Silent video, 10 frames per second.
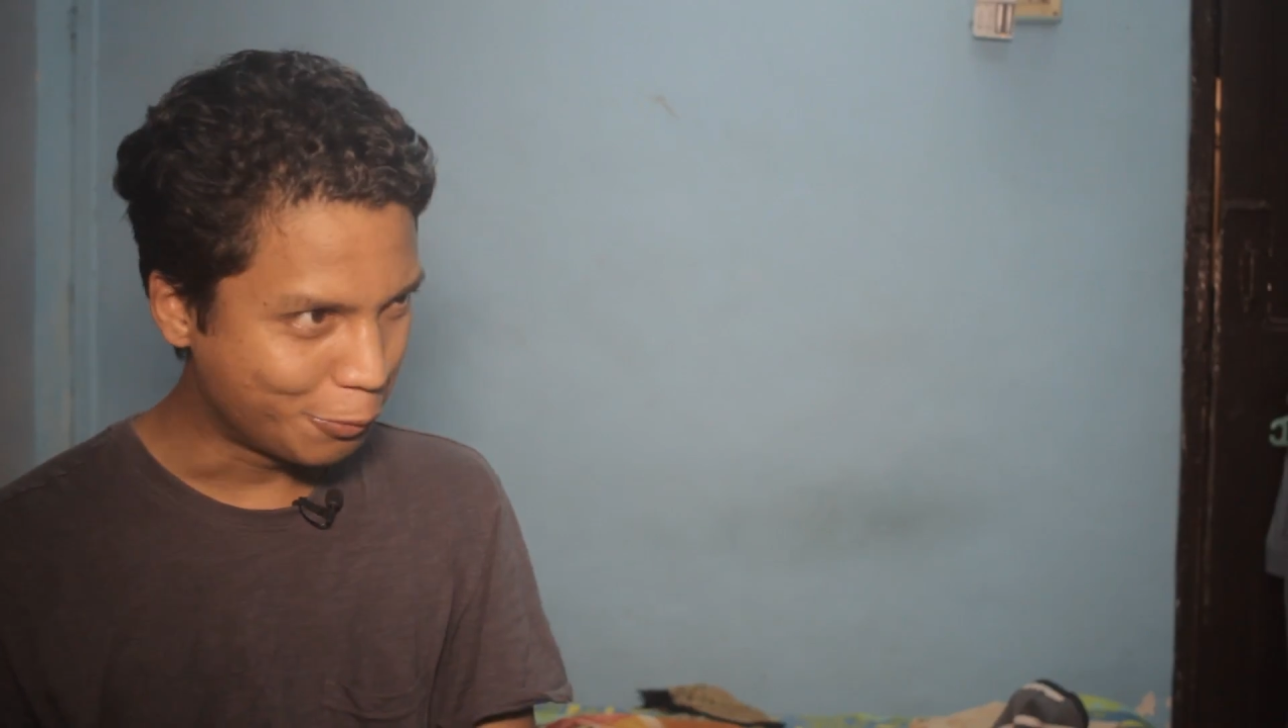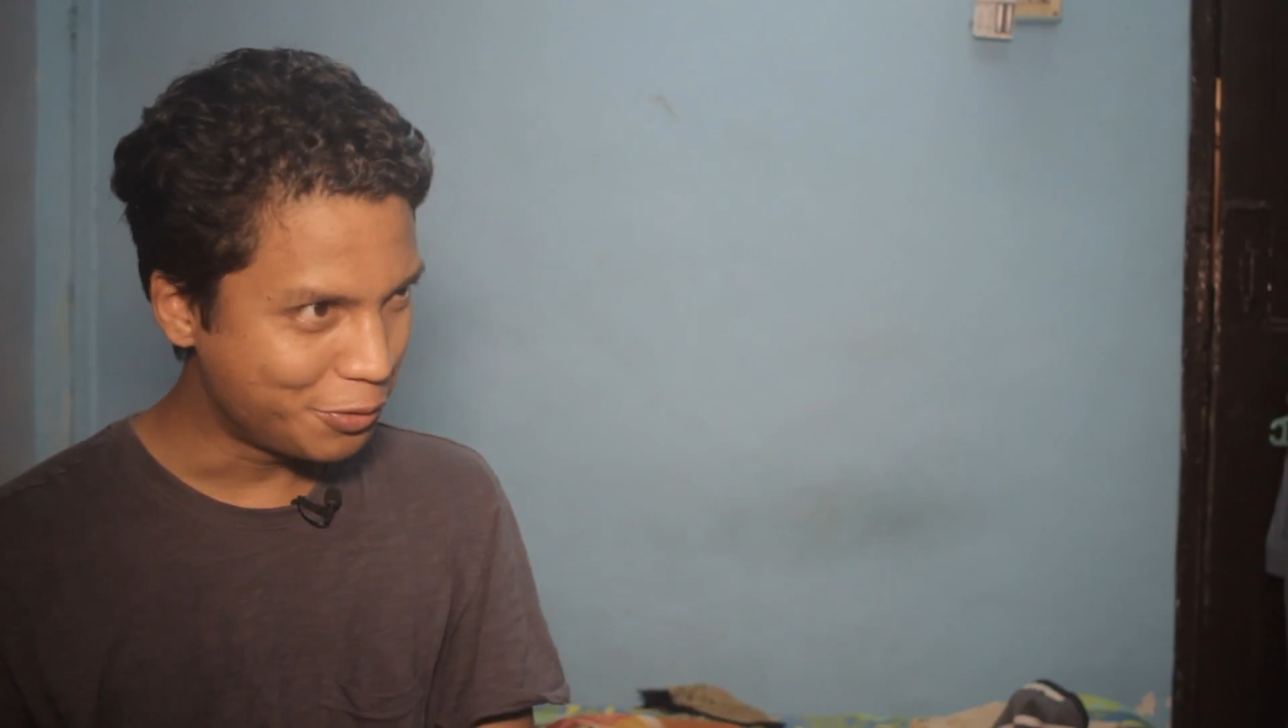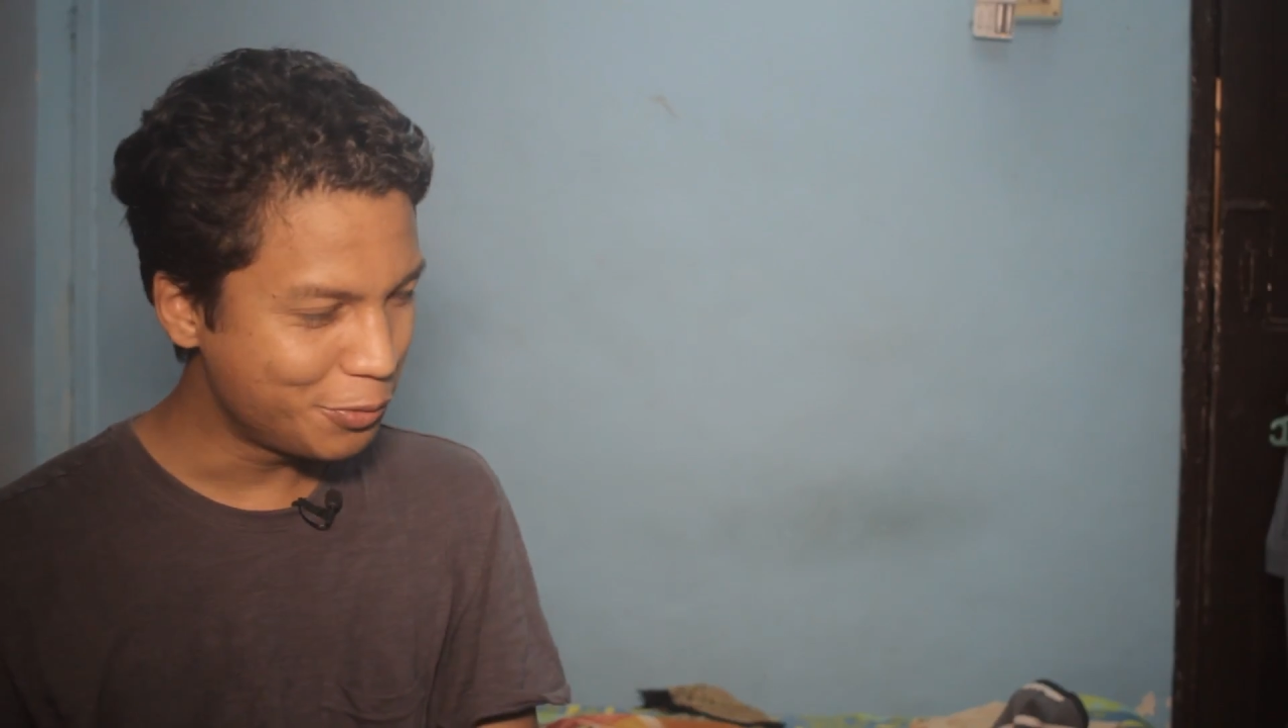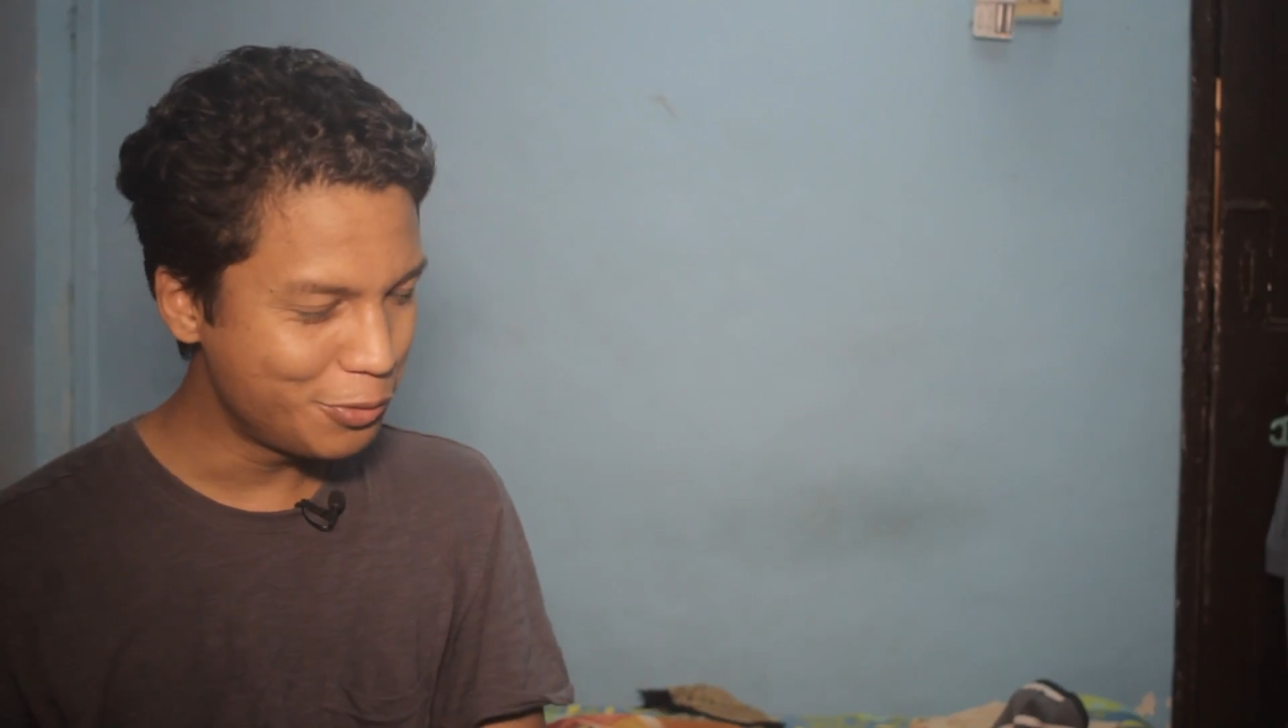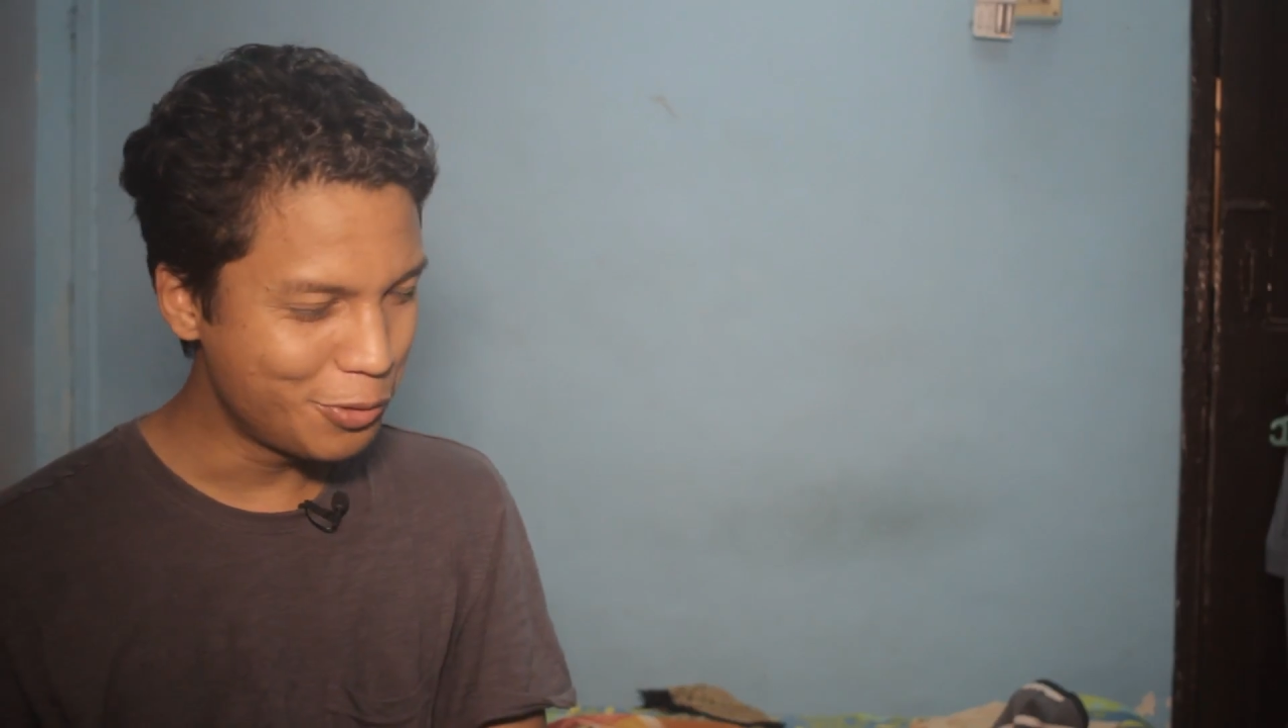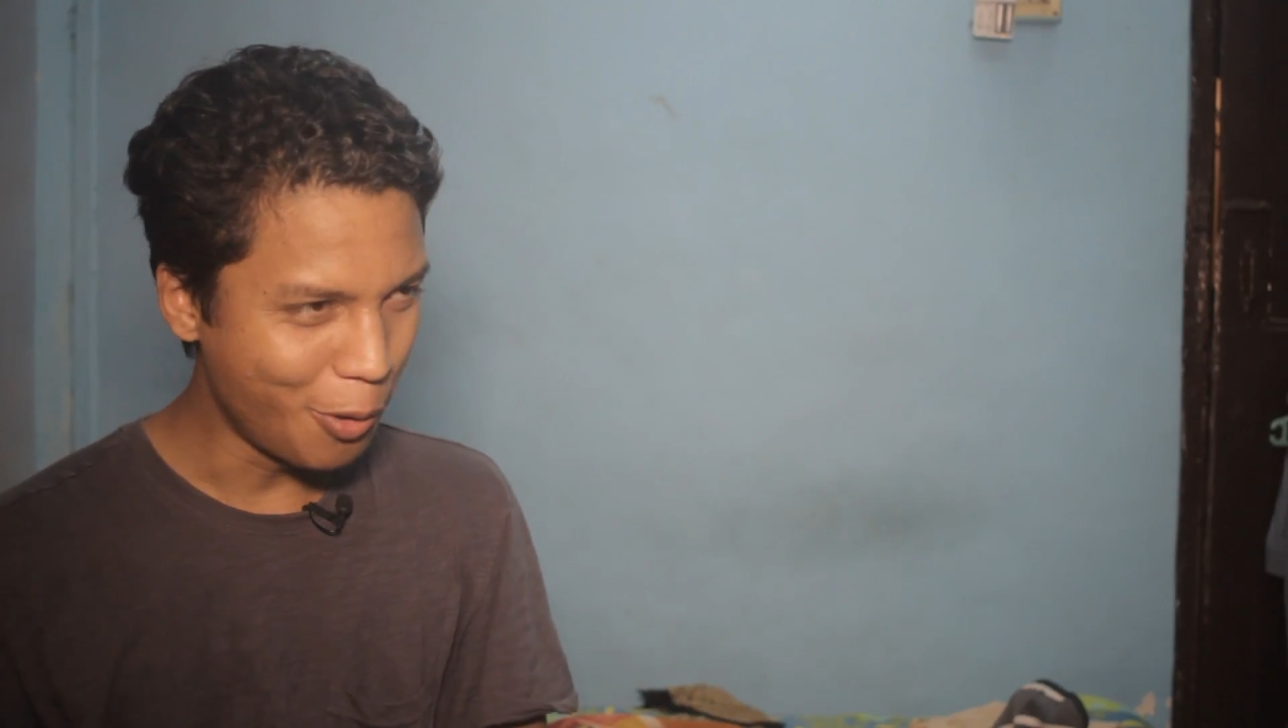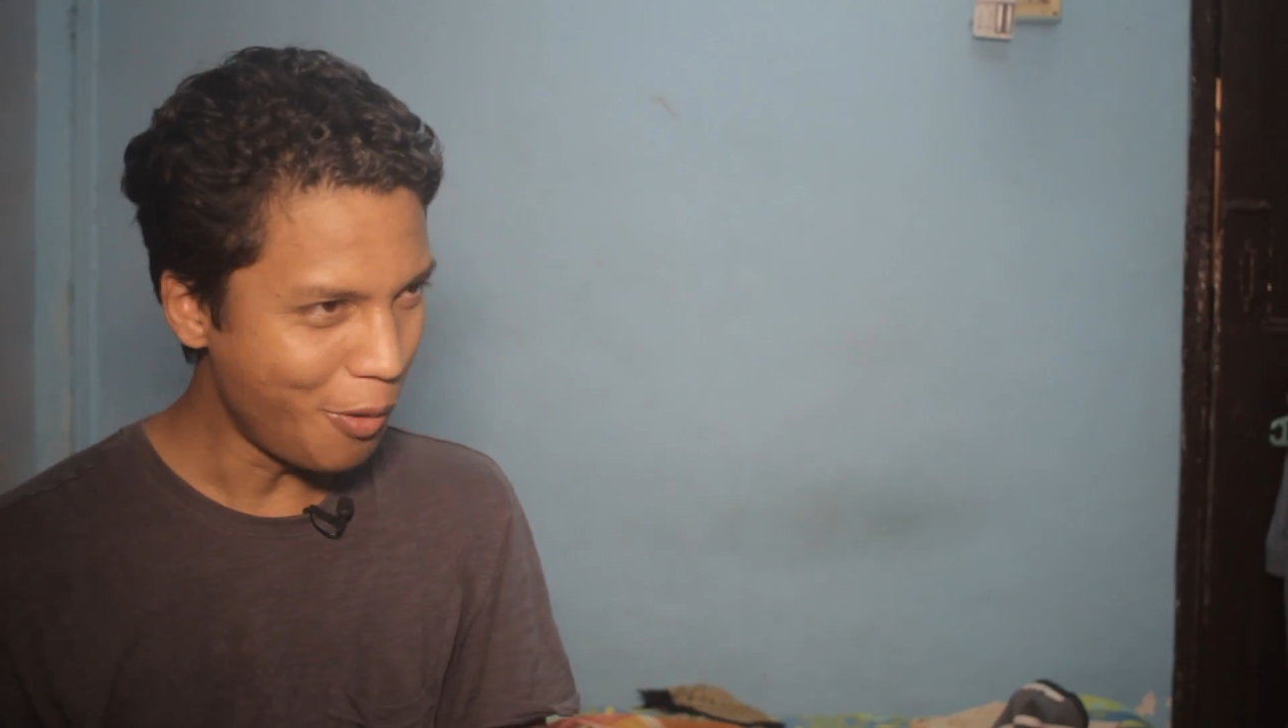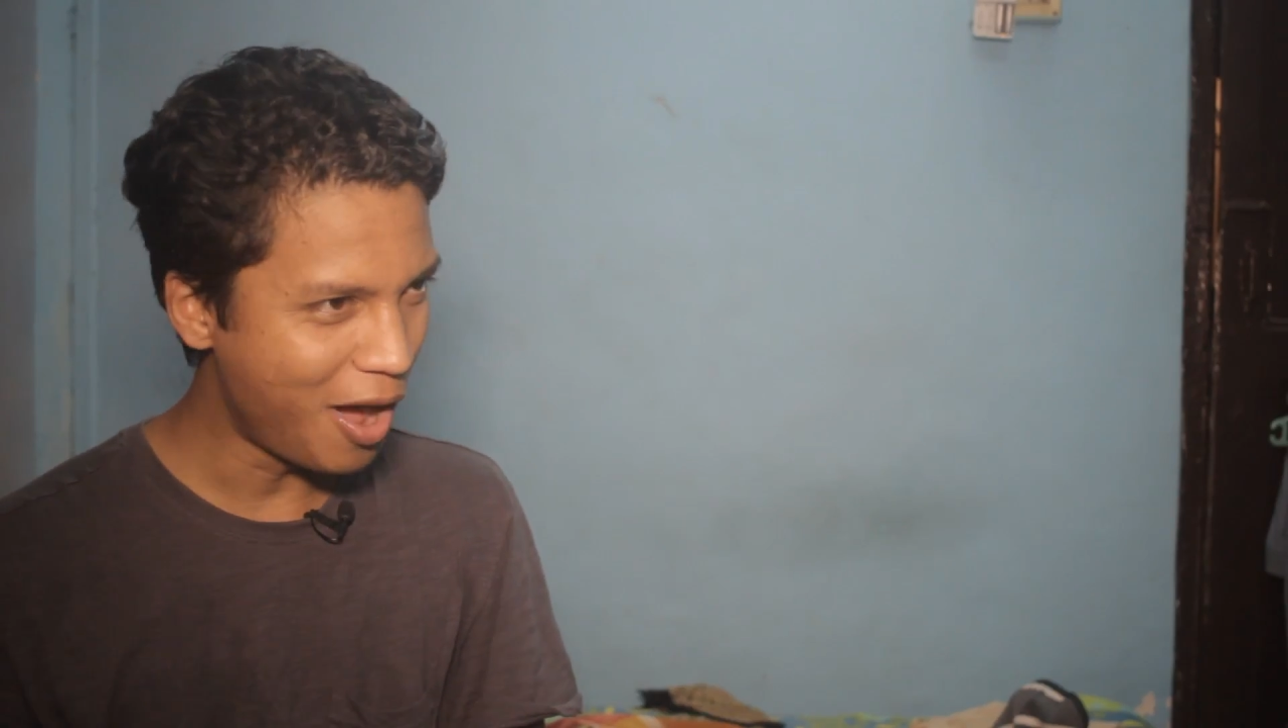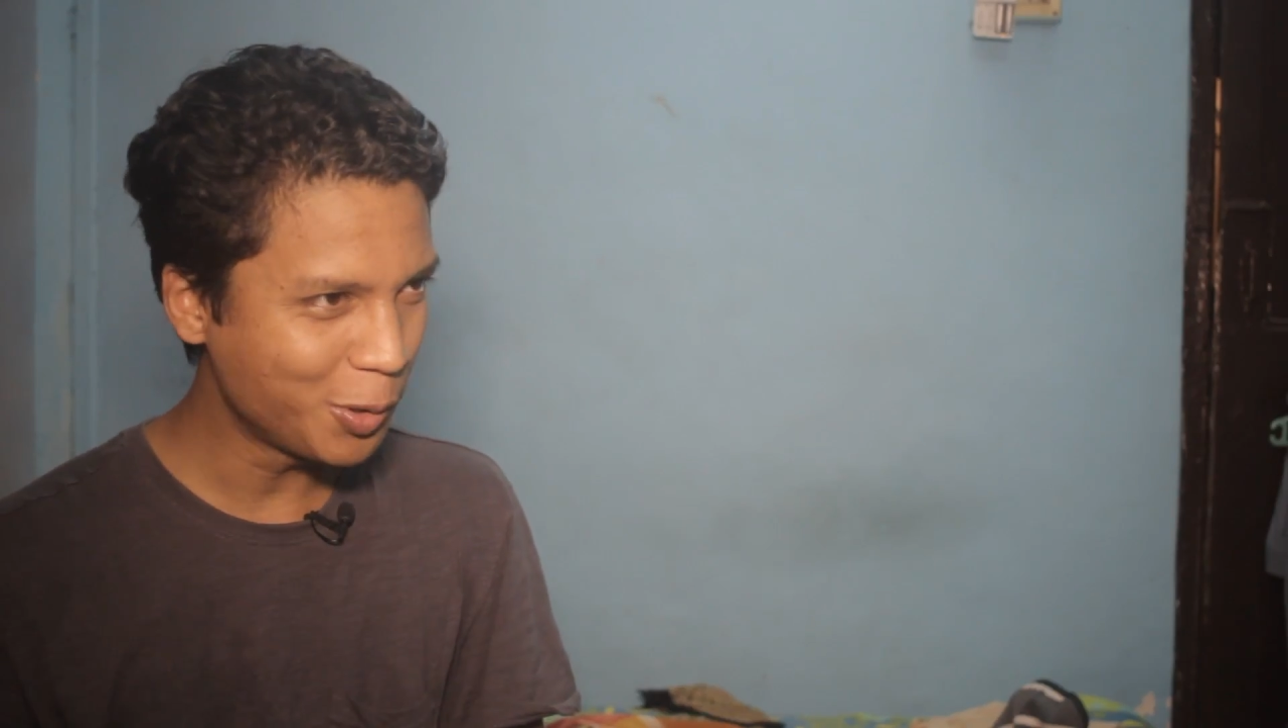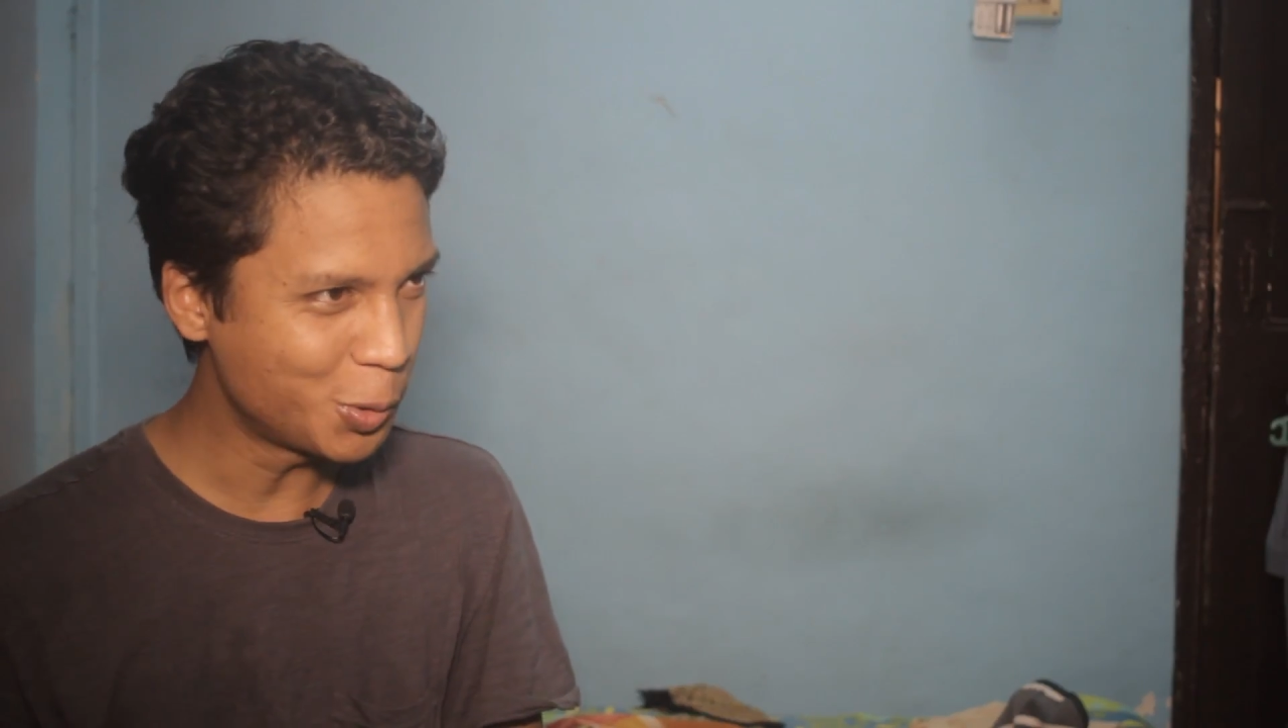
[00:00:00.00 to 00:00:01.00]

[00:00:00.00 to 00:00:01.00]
you know how